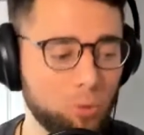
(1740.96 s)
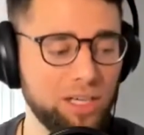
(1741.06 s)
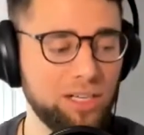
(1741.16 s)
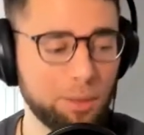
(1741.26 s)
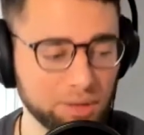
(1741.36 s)

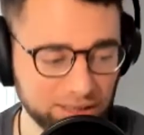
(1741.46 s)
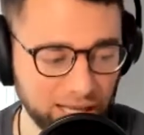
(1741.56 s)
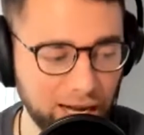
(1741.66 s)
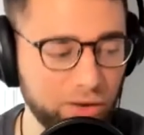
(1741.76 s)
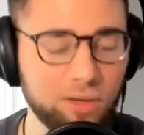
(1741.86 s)
redoubling
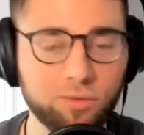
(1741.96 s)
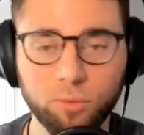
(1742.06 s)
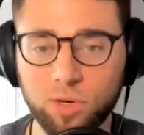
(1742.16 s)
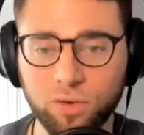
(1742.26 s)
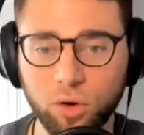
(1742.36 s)
down and
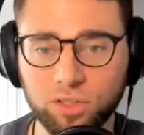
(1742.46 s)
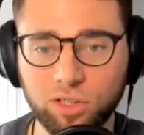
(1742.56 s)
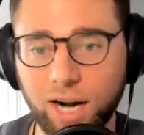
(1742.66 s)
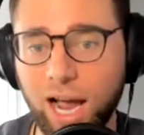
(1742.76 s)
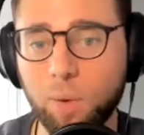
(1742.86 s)

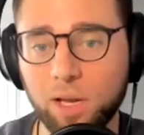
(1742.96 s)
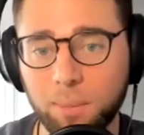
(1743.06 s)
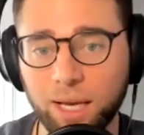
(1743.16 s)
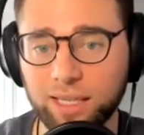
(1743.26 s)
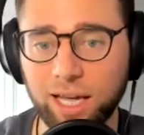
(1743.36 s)
refocusing on how we
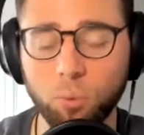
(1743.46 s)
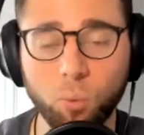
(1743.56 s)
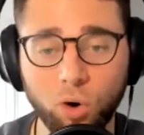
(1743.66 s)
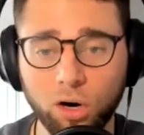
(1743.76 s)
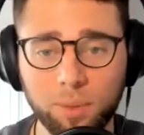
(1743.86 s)
can make that
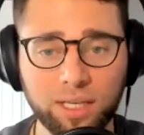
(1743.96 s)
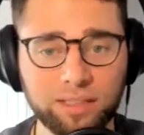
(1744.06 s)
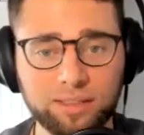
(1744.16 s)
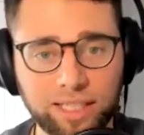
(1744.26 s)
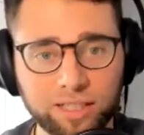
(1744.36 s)
work
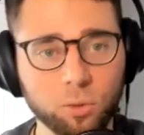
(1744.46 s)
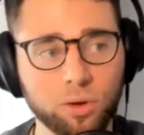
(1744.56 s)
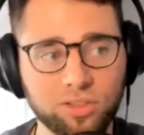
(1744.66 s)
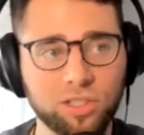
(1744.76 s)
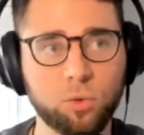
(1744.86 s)
because it is
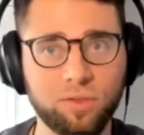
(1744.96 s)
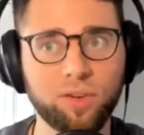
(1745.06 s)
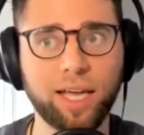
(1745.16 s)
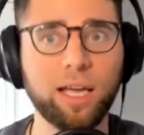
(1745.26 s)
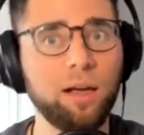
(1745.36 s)
one of those mm-hmm. things where I
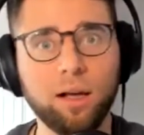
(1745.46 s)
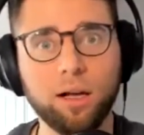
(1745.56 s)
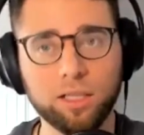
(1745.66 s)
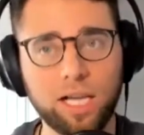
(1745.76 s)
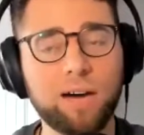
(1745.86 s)
feel like
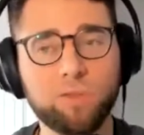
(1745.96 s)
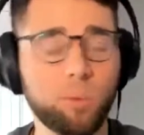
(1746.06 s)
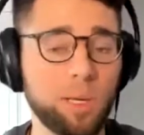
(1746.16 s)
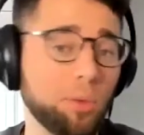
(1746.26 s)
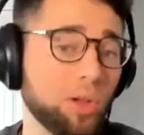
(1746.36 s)
a lot of
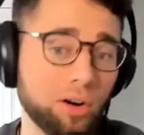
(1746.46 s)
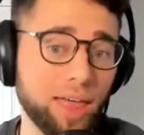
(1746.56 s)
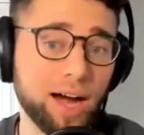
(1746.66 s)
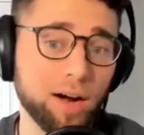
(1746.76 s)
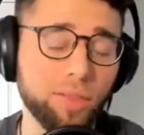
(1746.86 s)
our people are
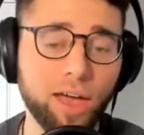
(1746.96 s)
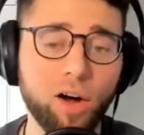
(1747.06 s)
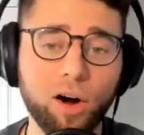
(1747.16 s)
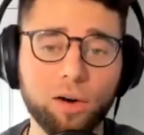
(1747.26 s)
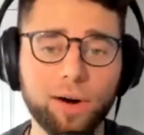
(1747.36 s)
there. They
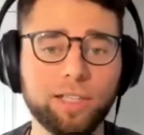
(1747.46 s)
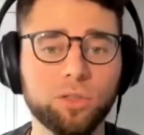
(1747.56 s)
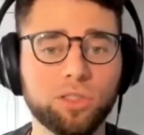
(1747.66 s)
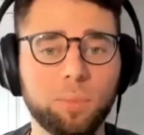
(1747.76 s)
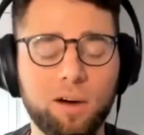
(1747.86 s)
are, right? Yeah.
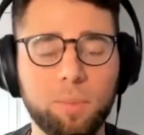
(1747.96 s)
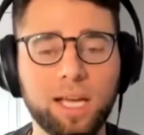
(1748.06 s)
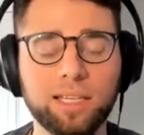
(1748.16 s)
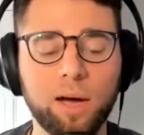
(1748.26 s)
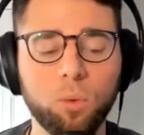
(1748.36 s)
It's a matter of
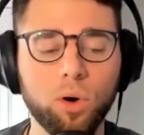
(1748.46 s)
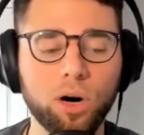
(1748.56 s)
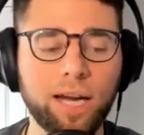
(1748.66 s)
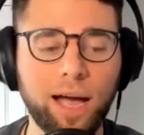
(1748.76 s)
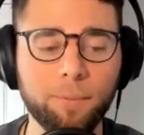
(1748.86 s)
making that yeah.
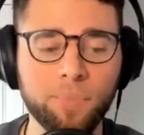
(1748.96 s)
work. Now,